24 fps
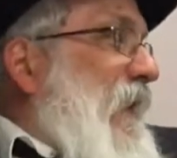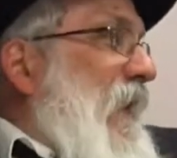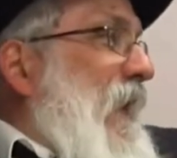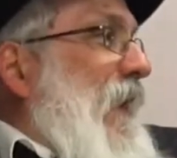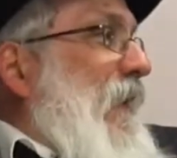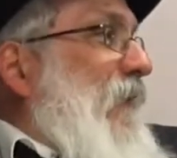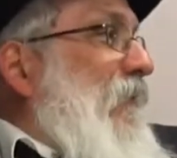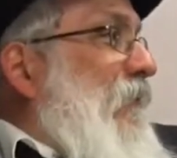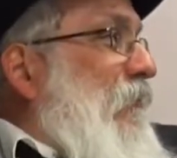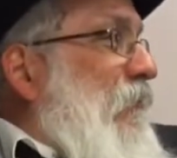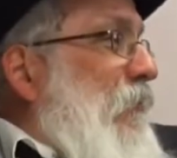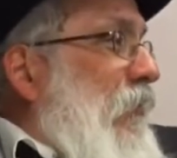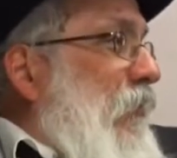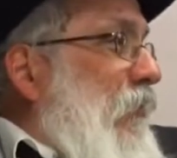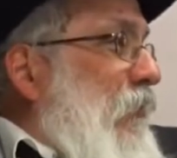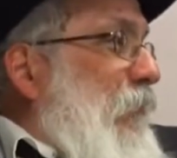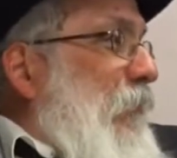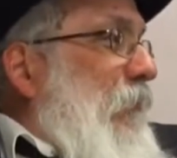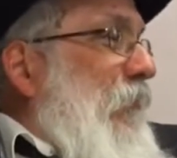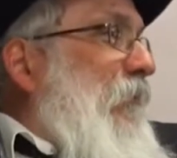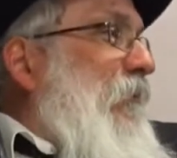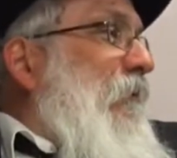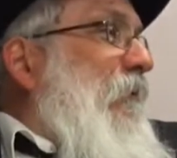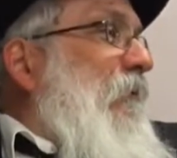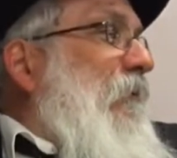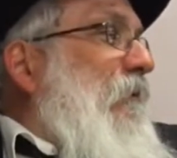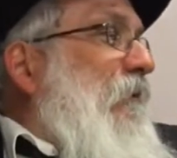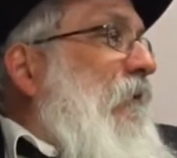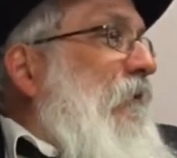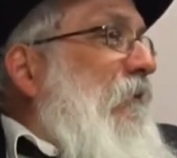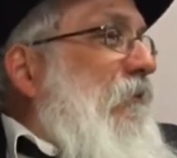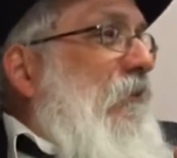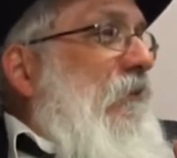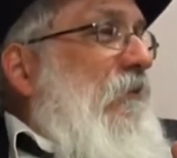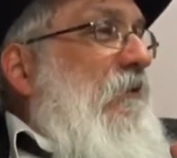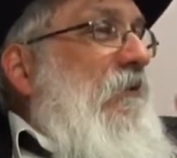died and then would
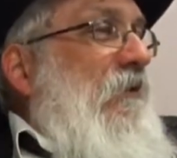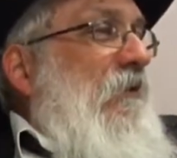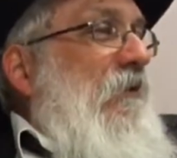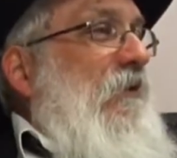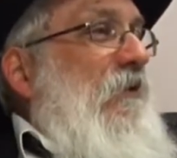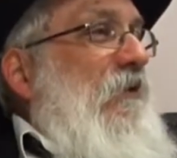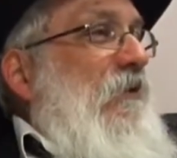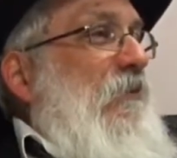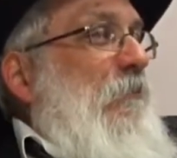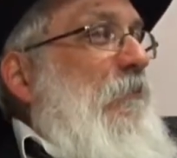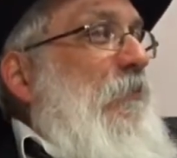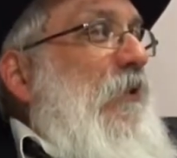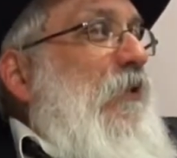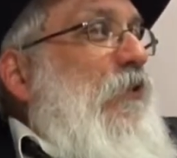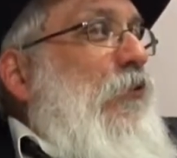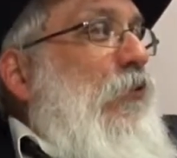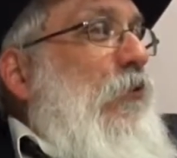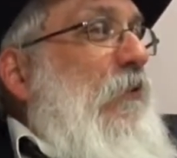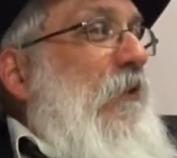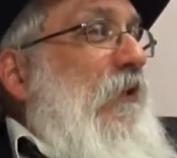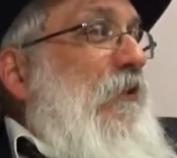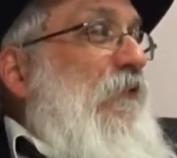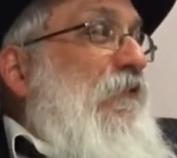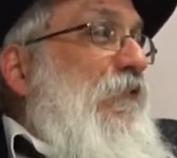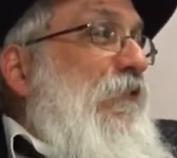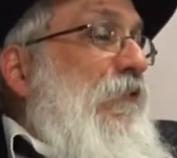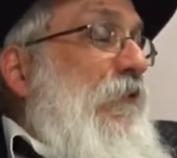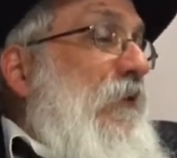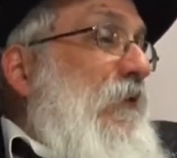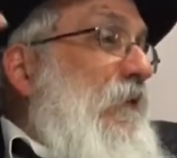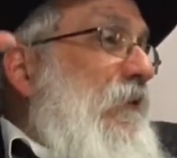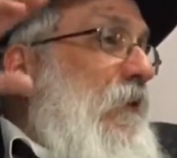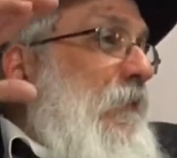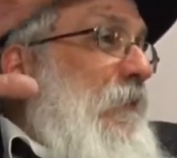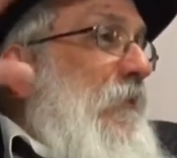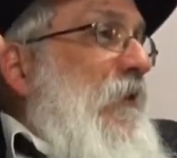be Kool-Aid
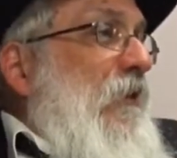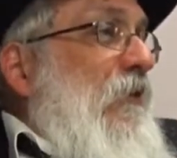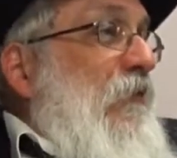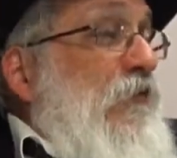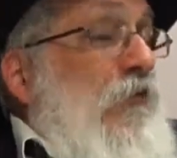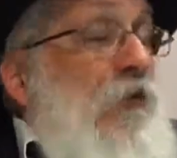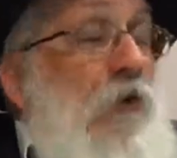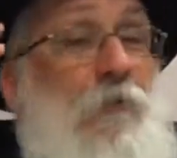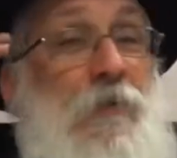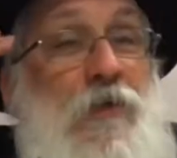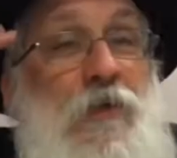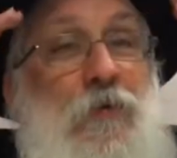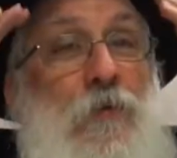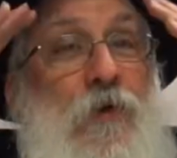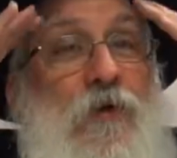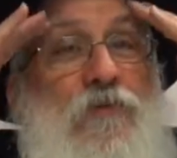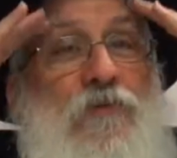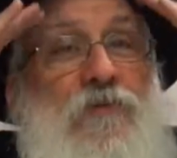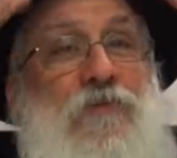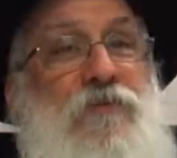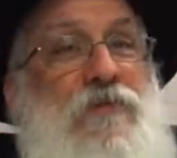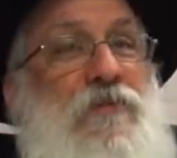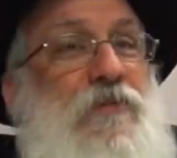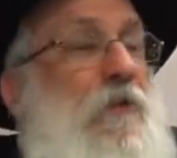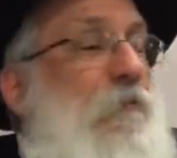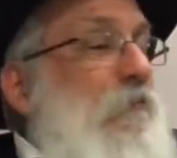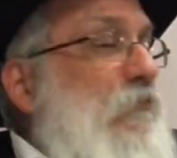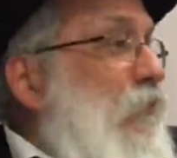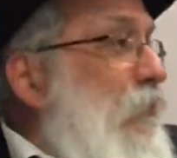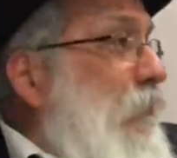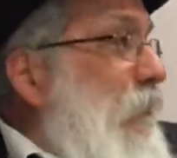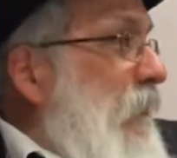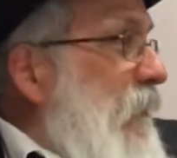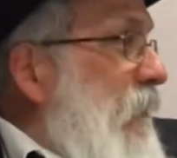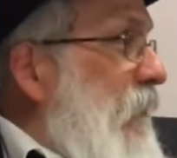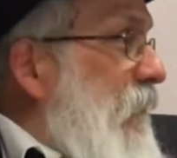free. I mean, there's so many ways of Hashem
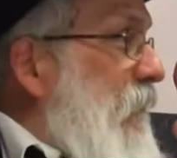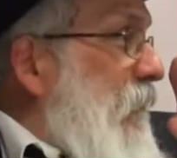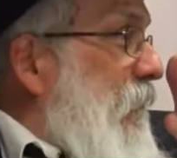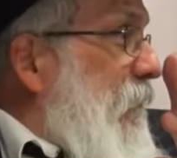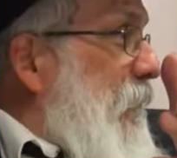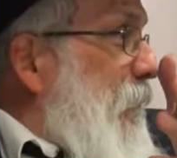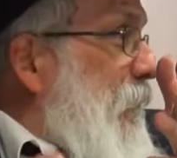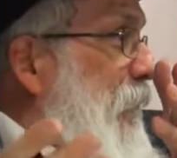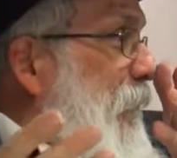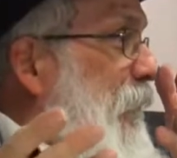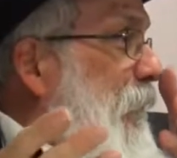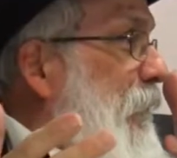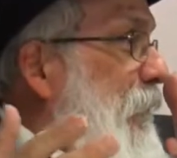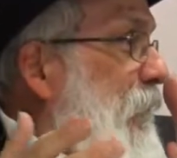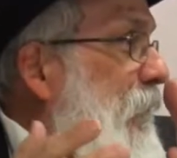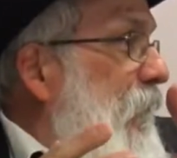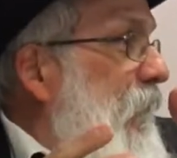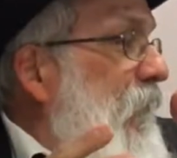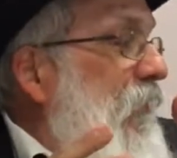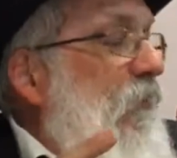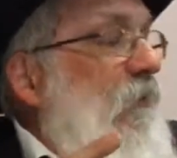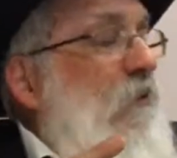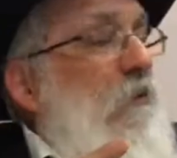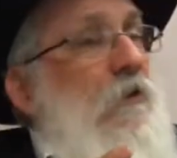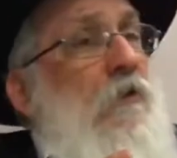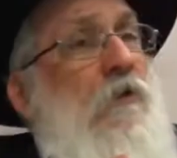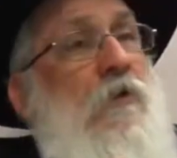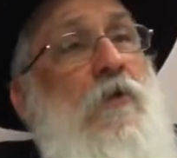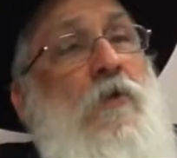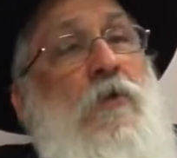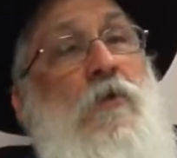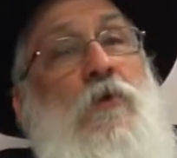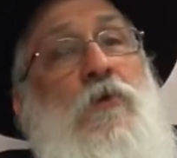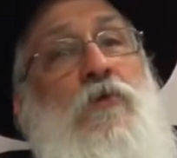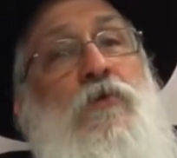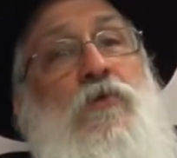doing it.
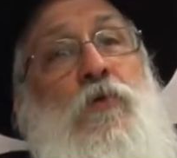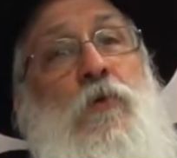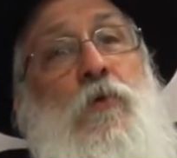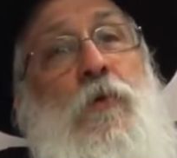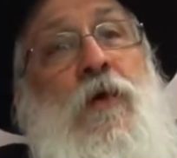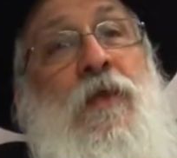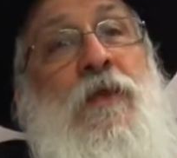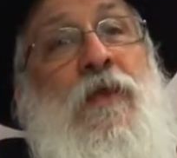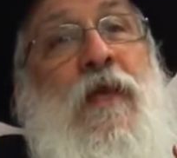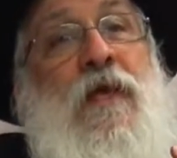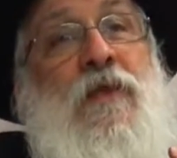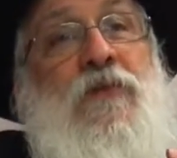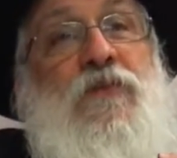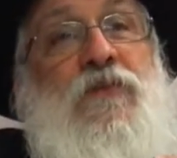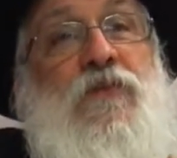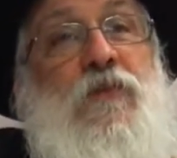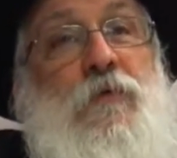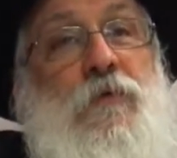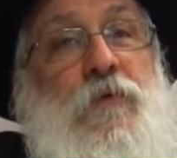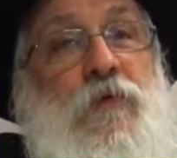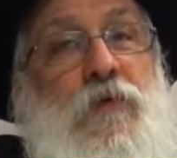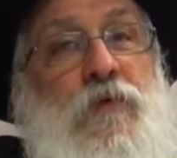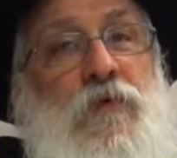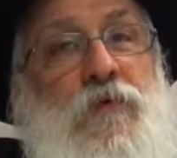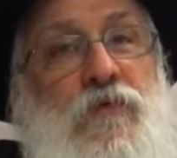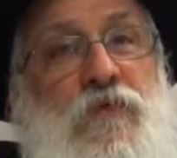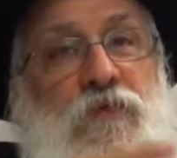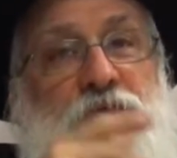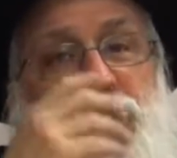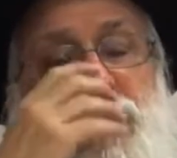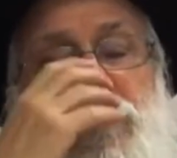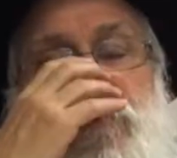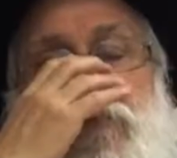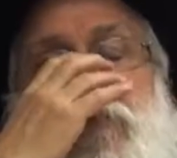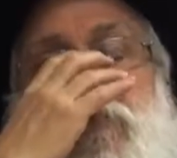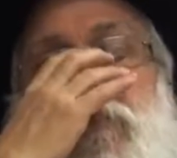So one answer
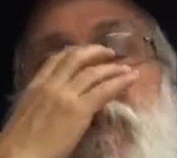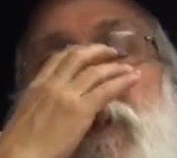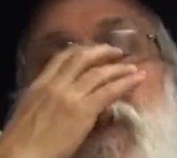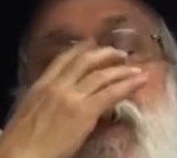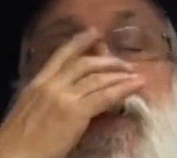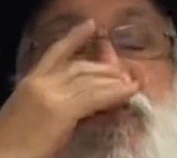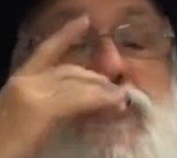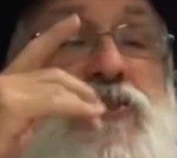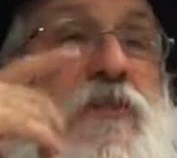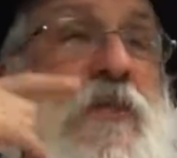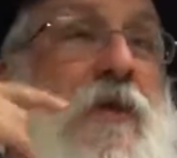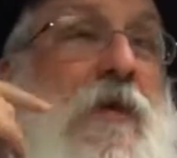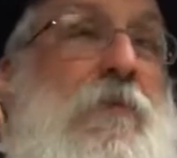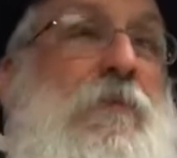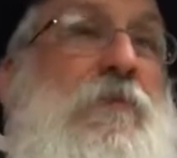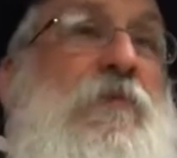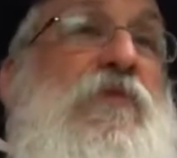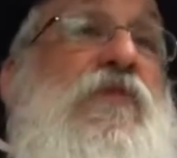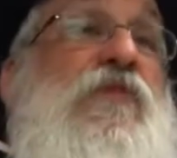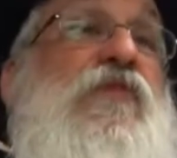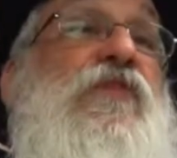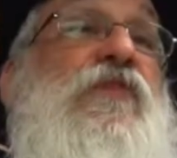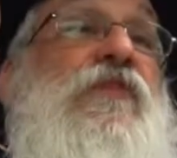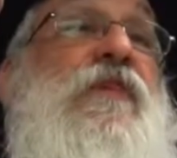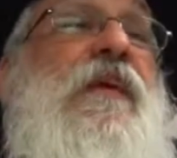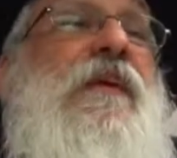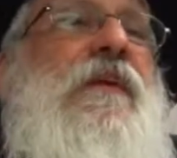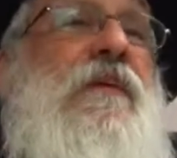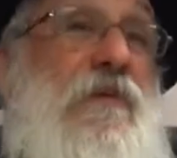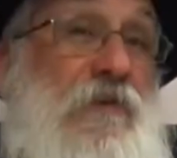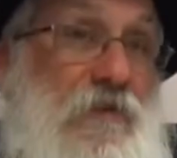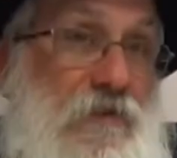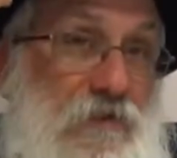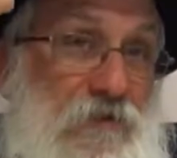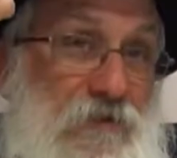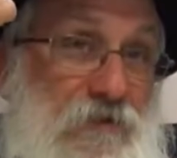is, Hashem
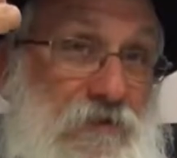still